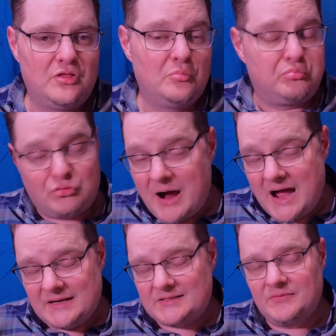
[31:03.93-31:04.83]
the
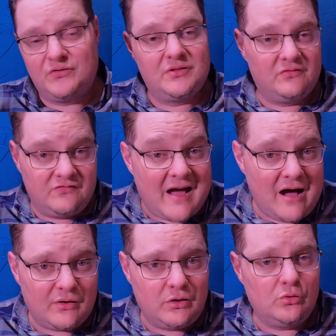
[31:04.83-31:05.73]
price and for the
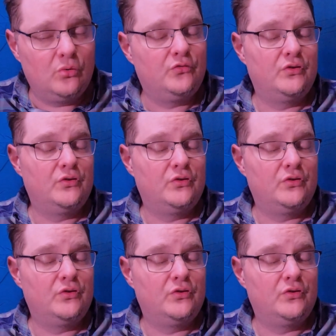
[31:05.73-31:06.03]
value,